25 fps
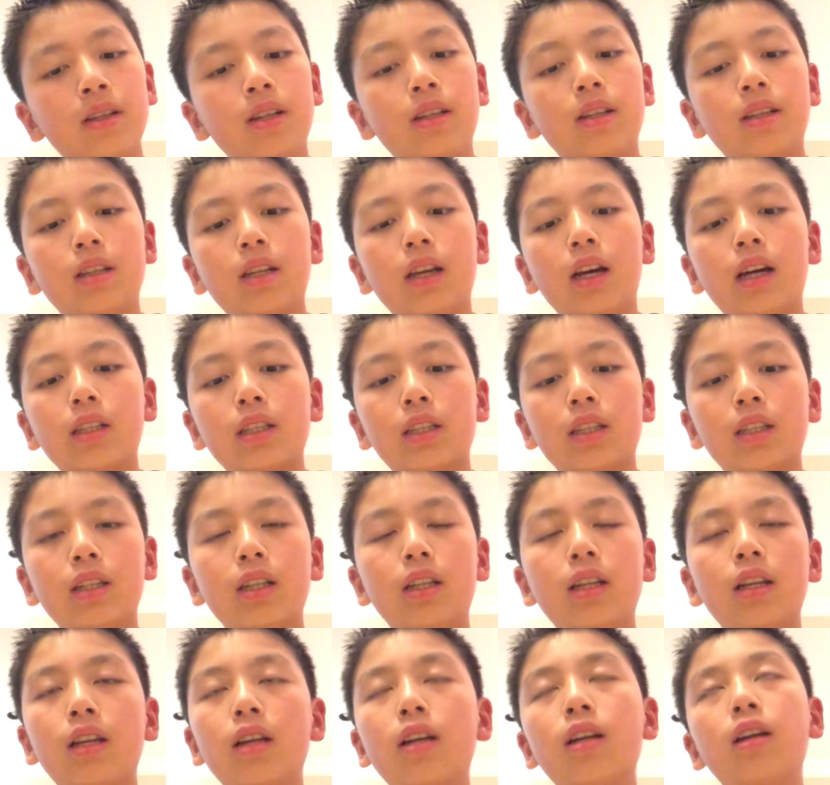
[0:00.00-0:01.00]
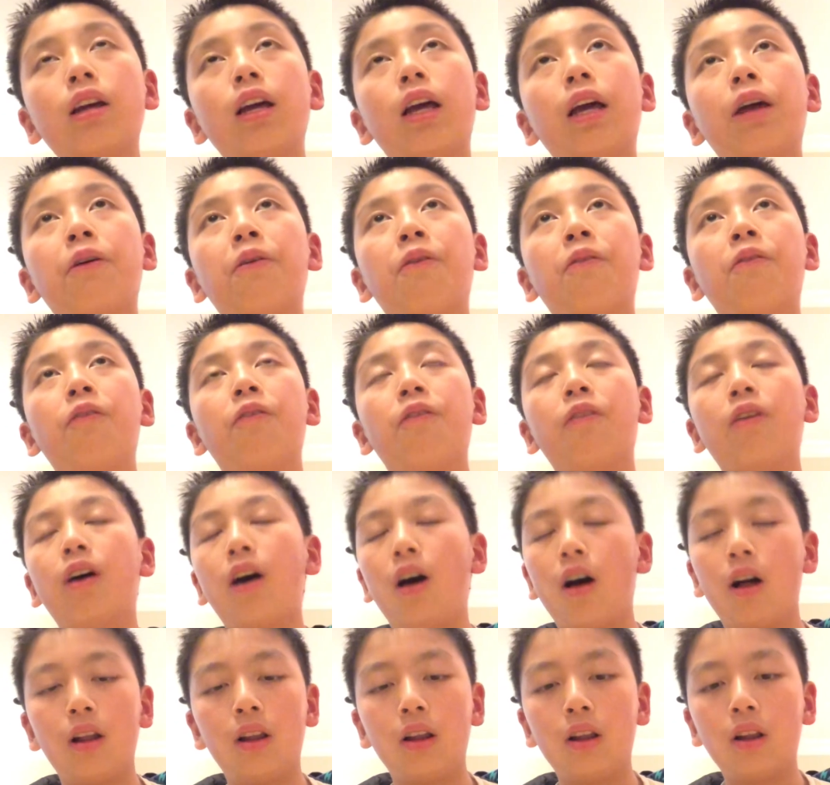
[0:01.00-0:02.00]
It's actually
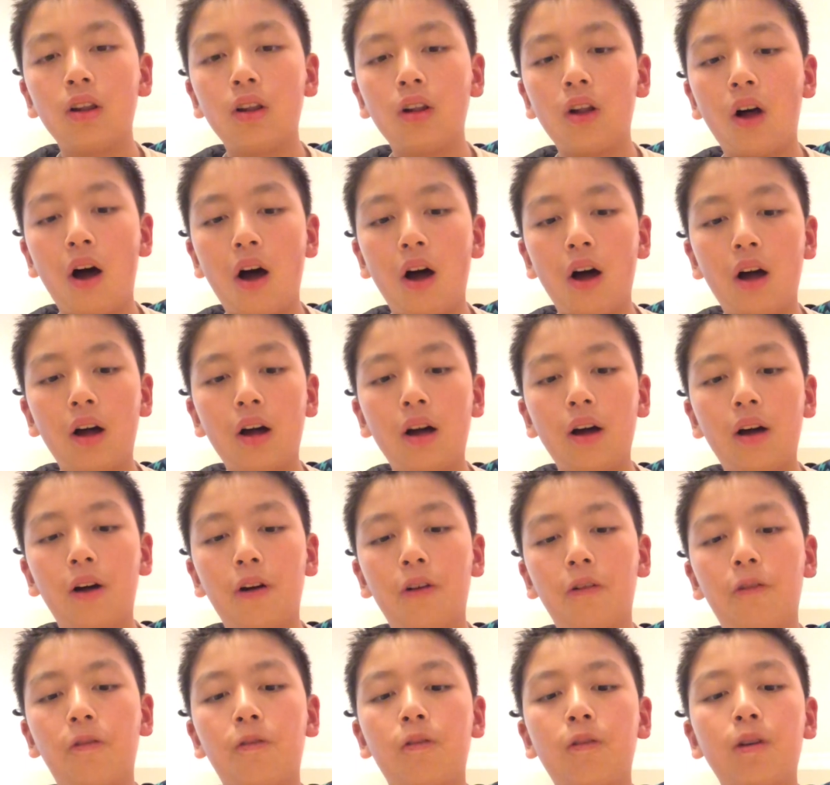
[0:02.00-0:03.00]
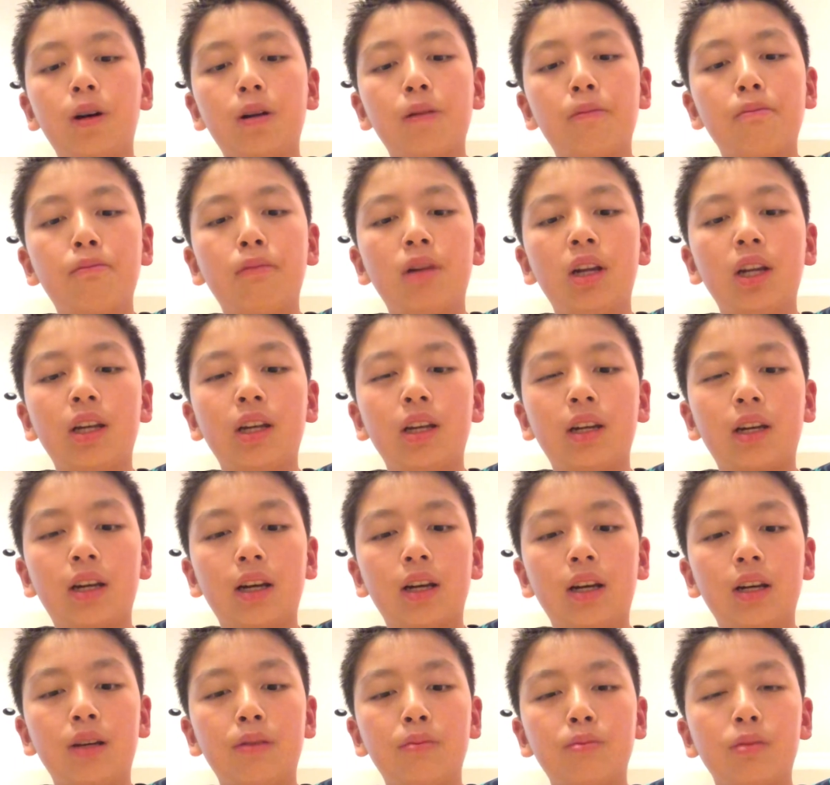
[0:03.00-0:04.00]
a lot of fun mini
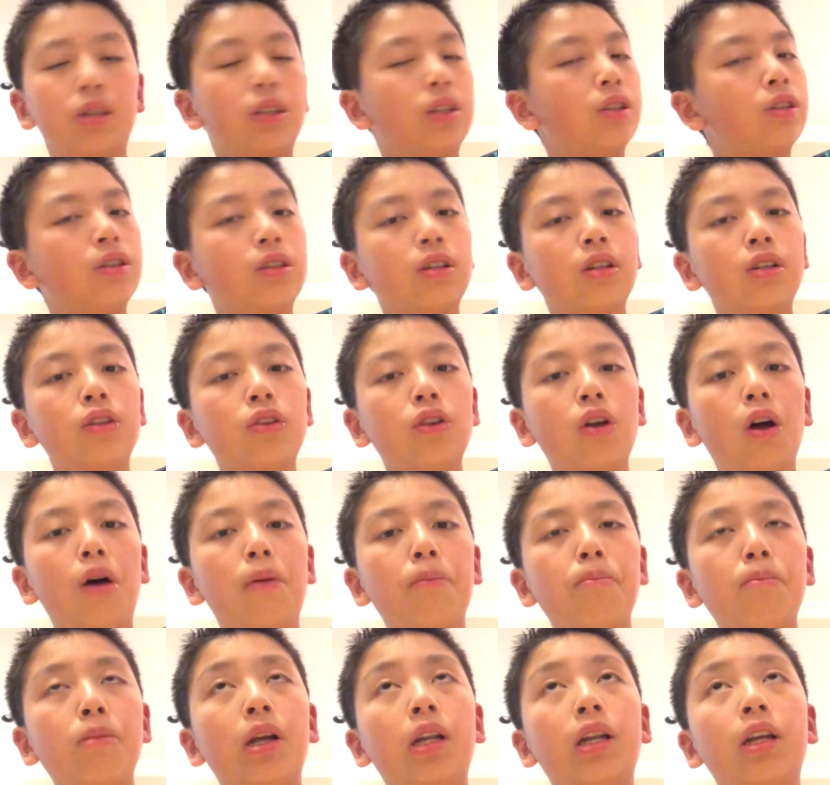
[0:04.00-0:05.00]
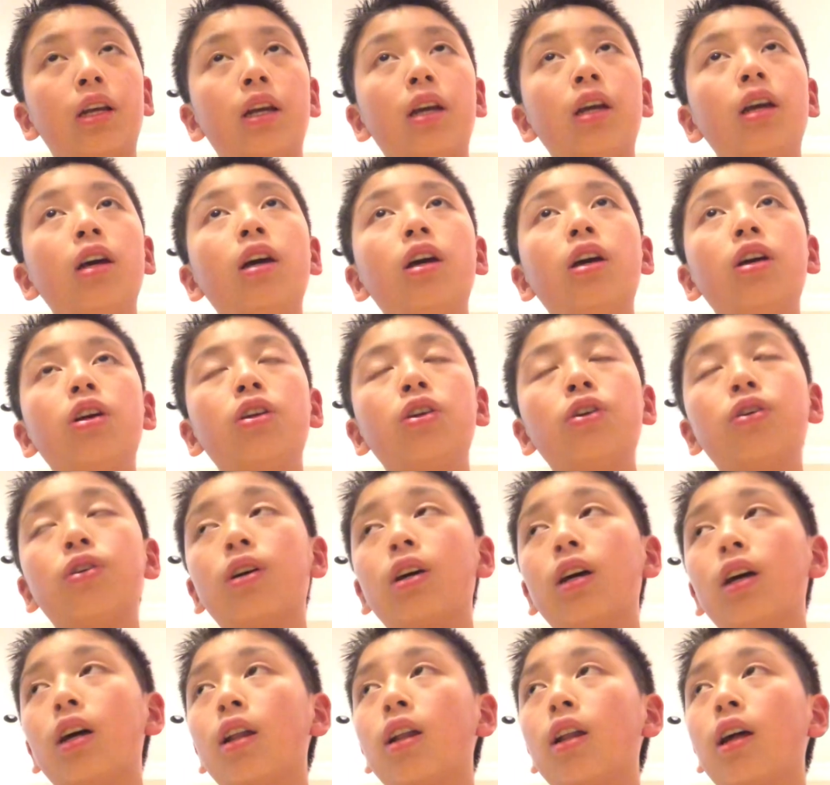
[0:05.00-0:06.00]
games. Not many. You
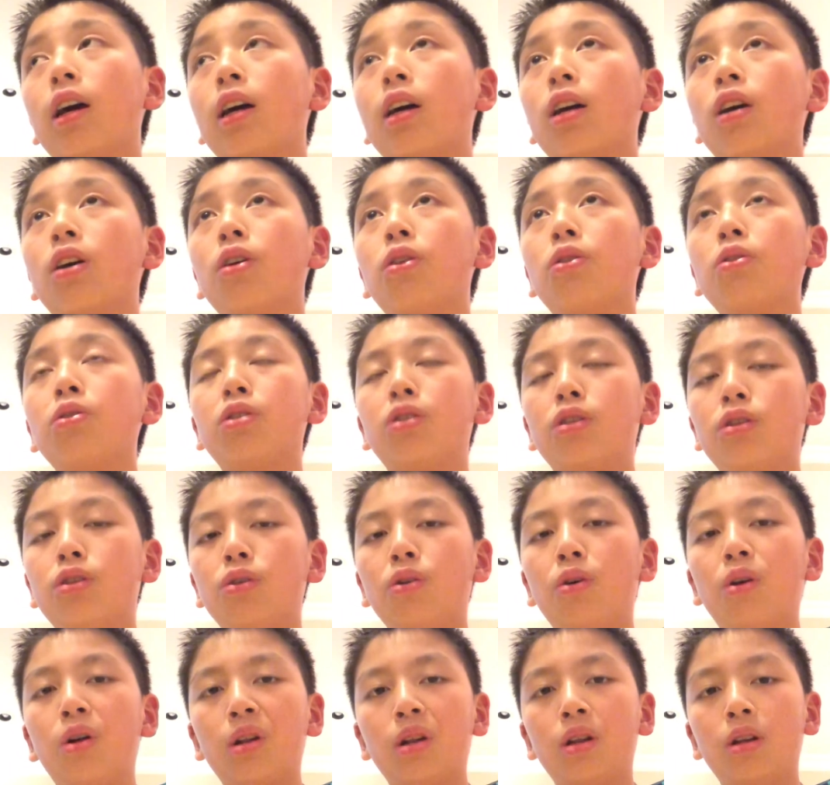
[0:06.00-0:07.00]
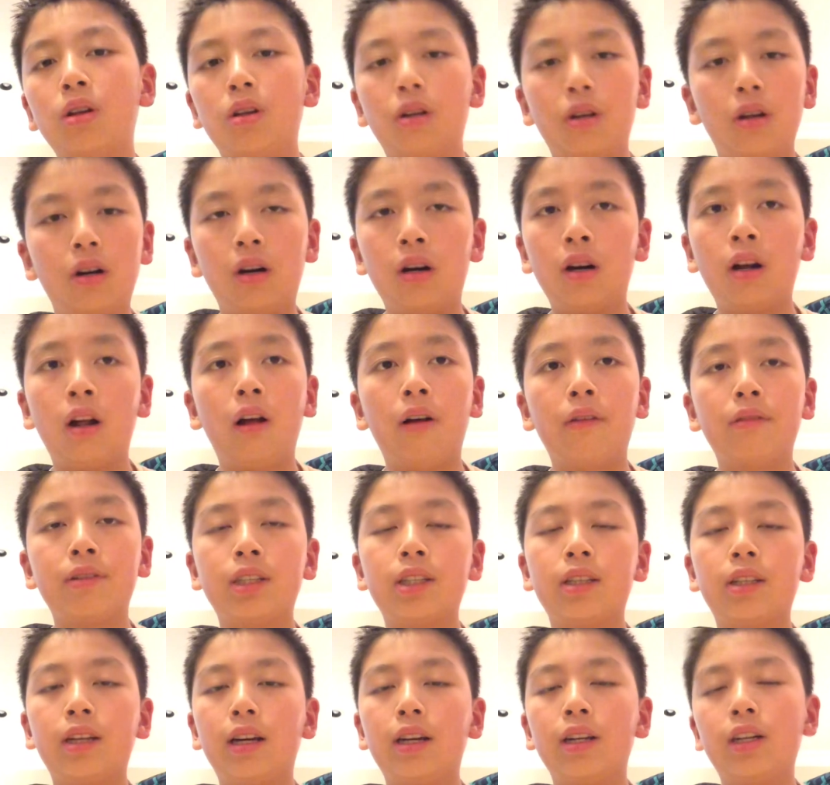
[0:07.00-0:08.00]
can like go to a lot of
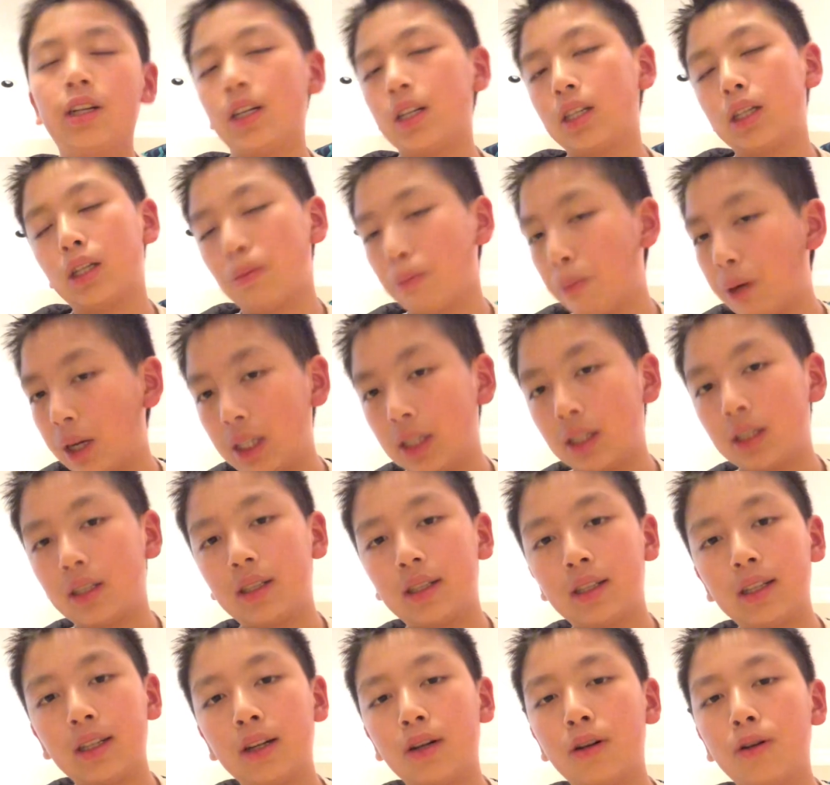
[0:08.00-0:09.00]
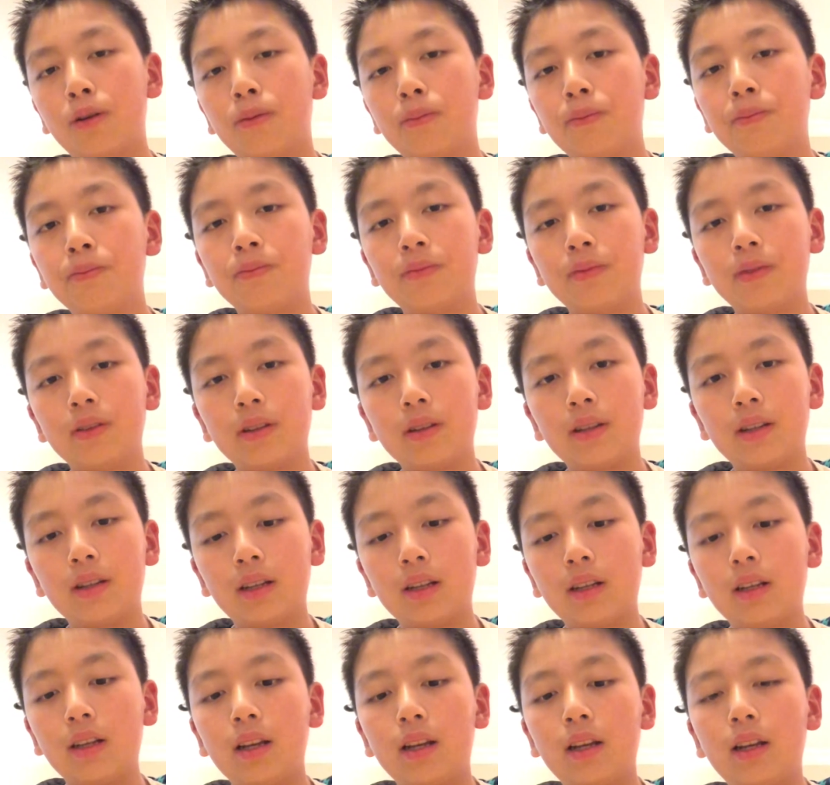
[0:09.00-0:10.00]
stages, but still
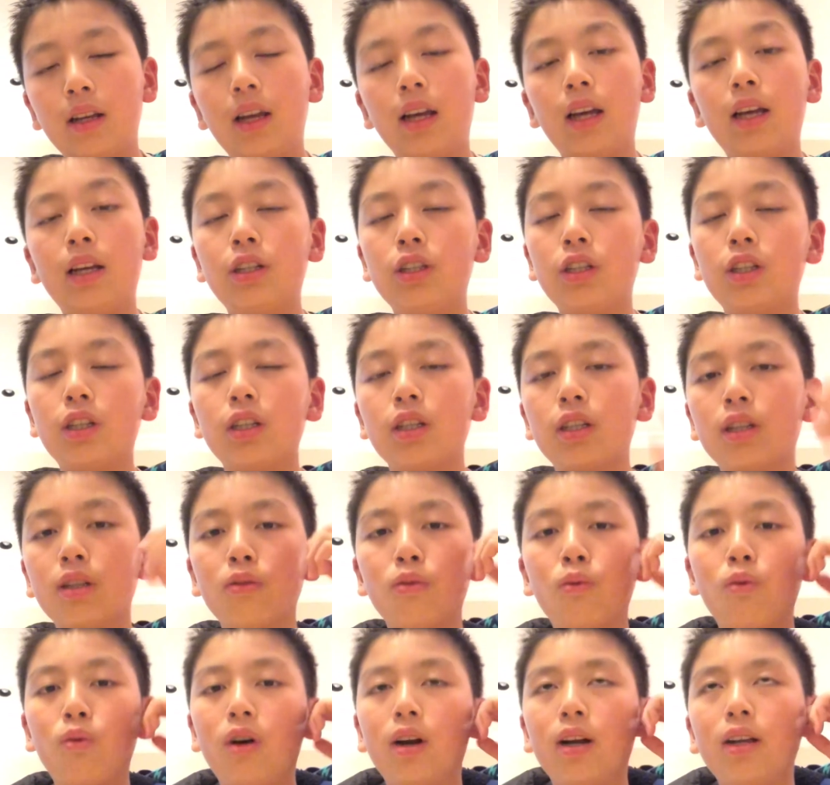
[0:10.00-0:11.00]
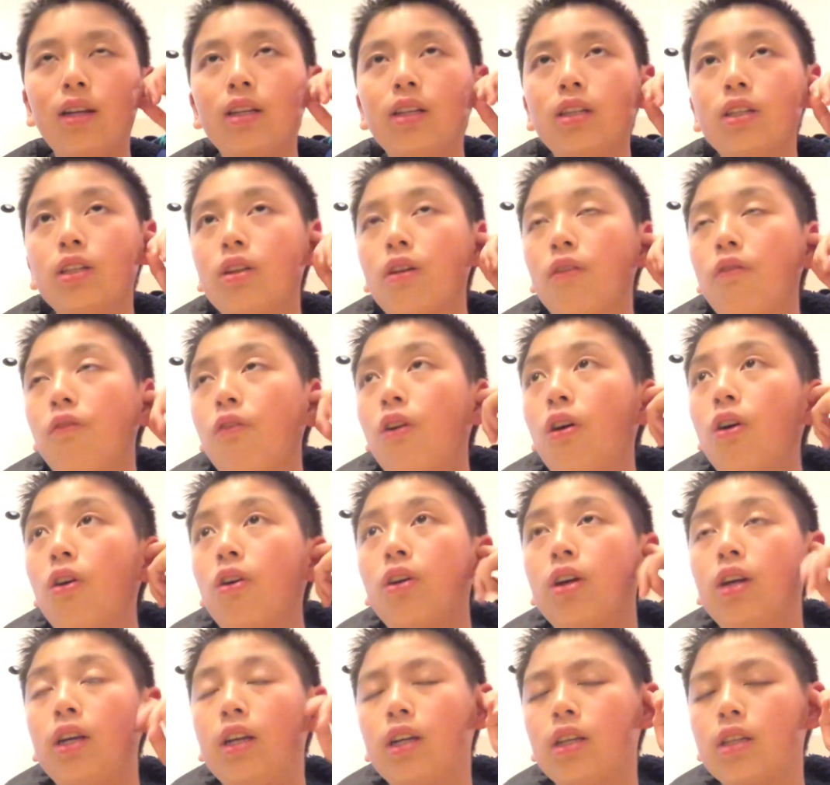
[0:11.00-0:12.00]
in just one
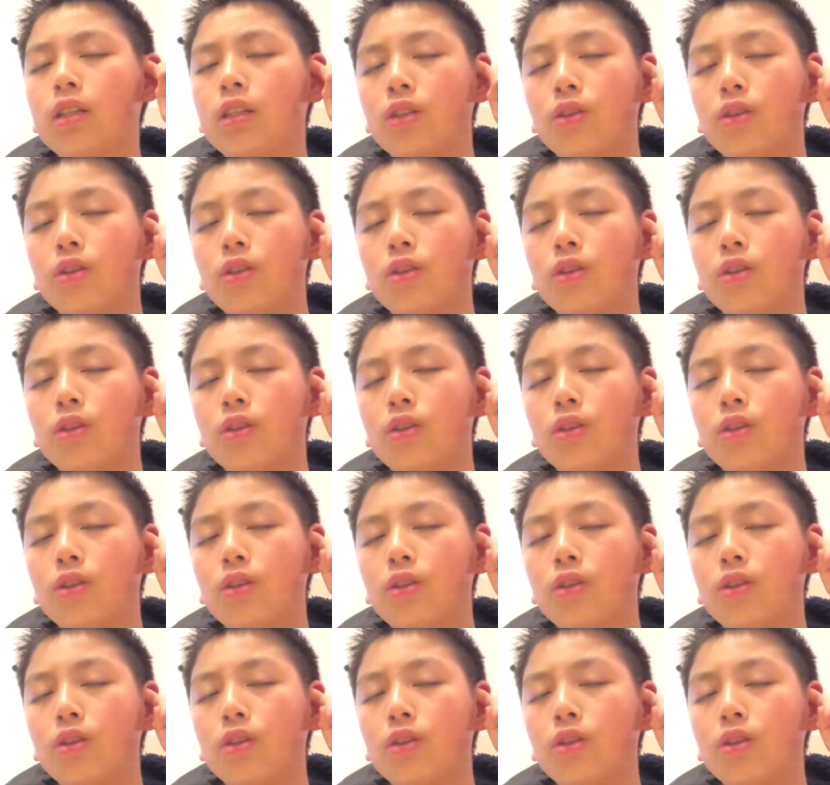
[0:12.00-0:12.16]
Safari.